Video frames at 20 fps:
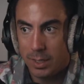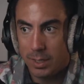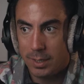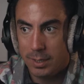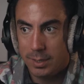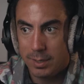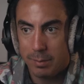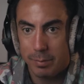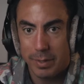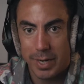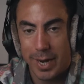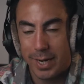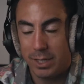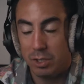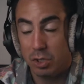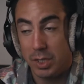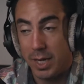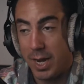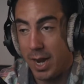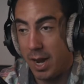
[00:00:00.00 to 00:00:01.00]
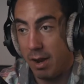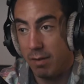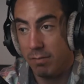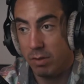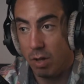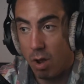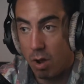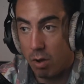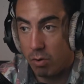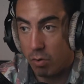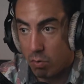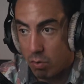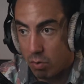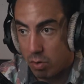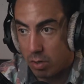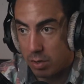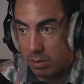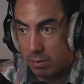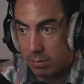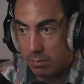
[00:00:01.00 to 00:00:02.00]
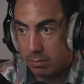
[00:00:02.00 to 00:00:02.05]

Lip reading: Someone actually have law and order.